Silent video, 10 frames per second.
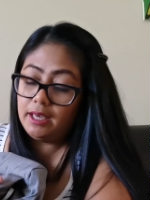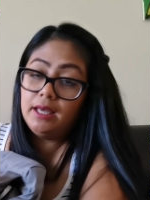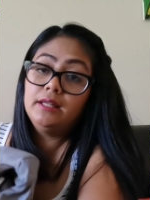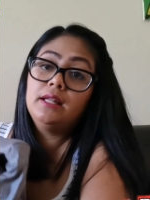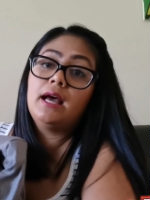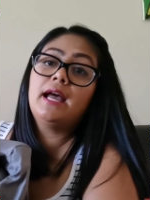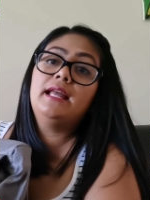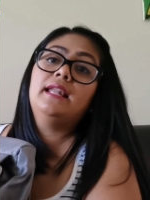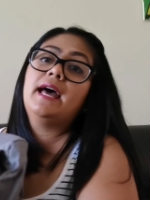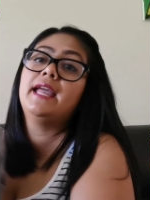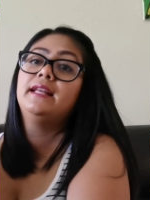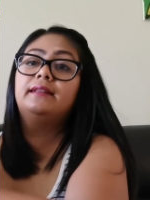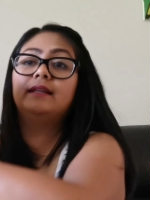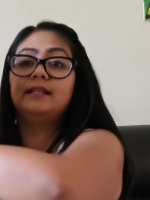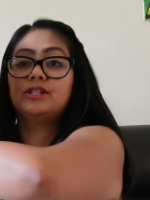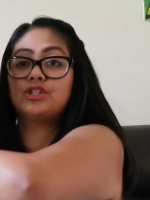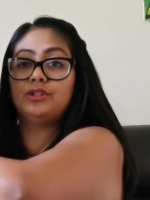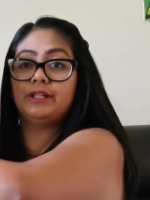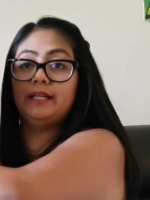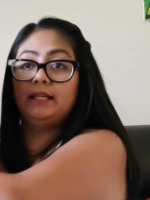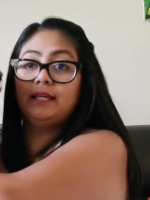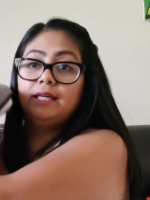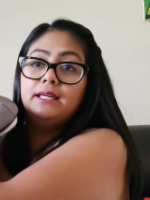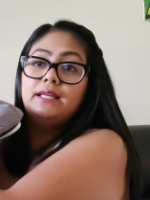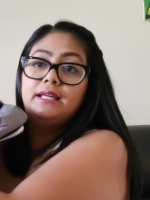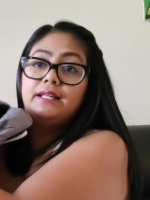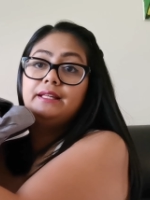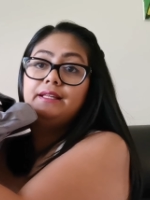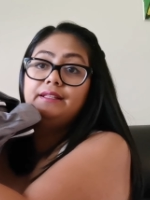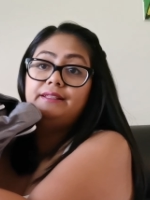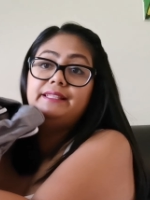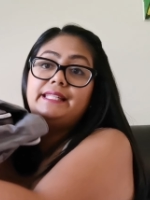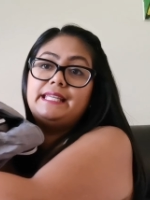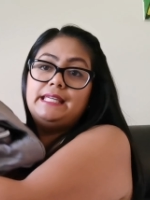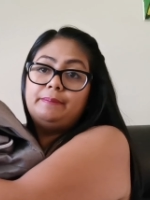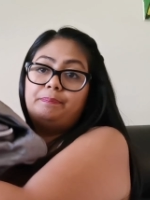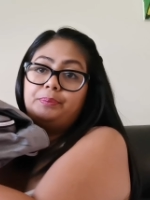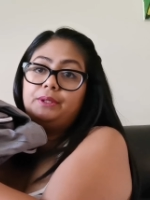and I like that it's really deep.